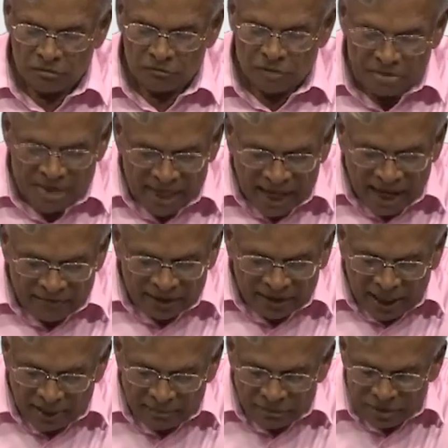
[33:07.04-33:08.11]
We may have a
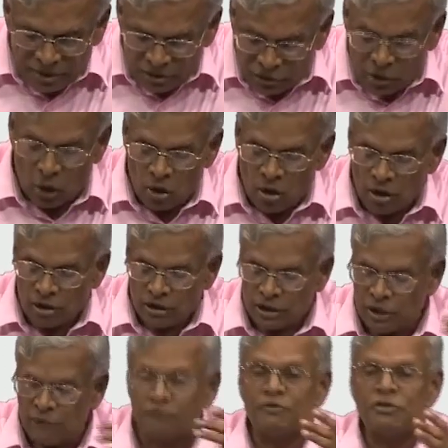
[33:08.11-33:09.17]
time, so
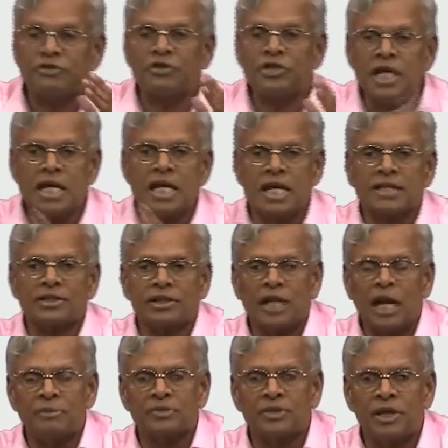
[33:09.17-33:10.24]
if z has a
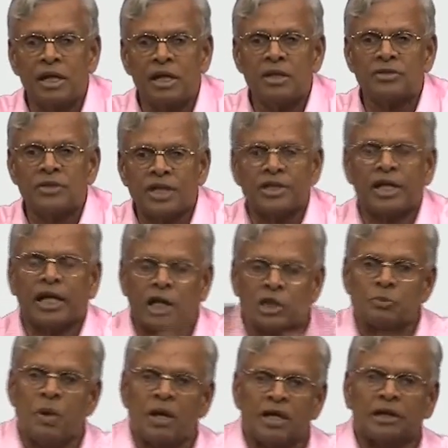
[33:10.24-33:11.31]
time series, there is a
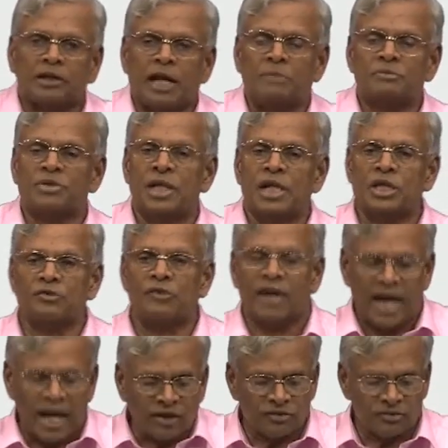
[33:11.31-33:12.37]
corresponding time series for
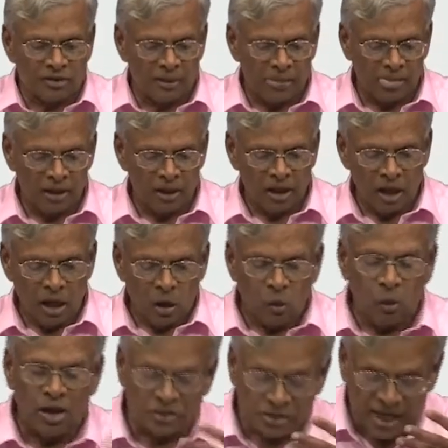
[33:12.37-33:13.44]
x.
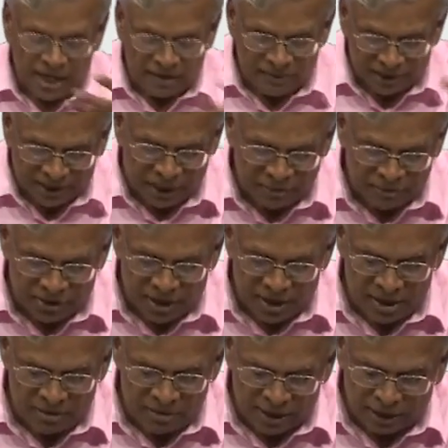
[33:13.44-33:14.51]
Once I have the time
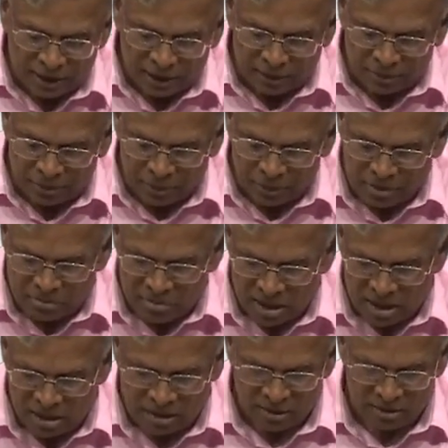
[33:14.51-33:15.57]
series, I can compute the
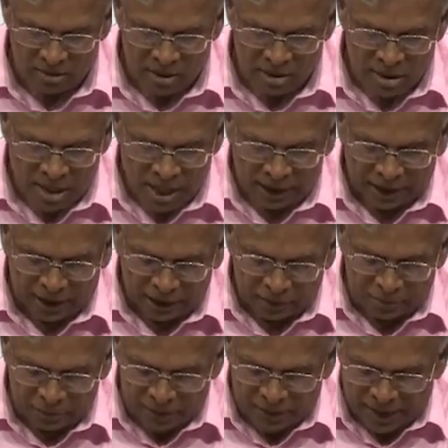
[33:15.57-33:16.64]
mean, I can
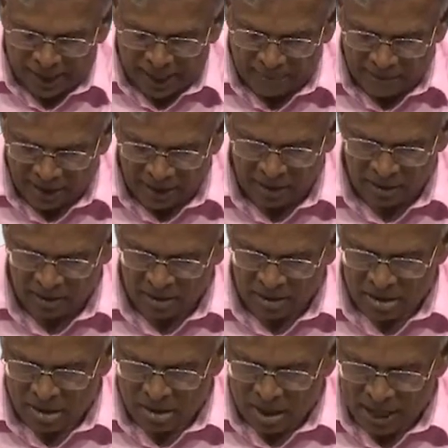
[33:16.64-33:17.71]
compute the anomaly,
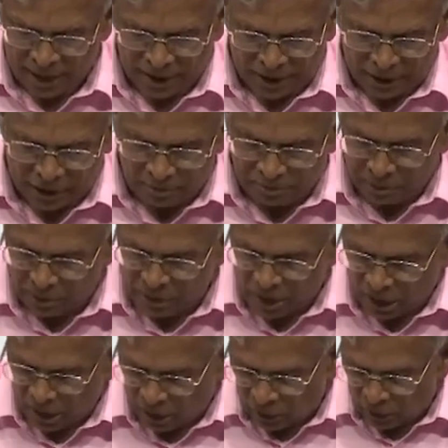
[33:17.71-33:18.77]
I can compute
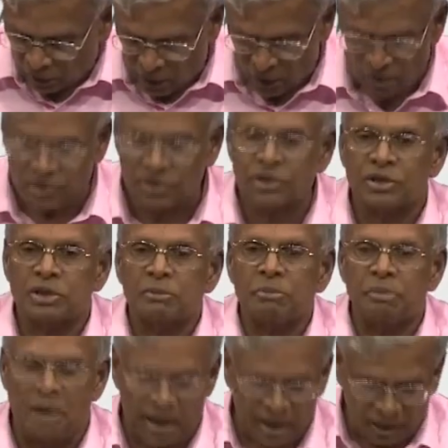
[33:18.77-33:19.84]
the cross
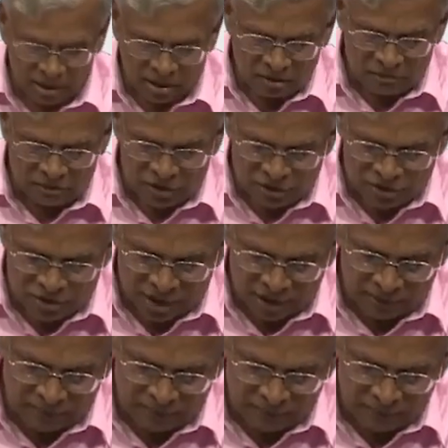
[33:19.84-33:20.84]
product, which is D.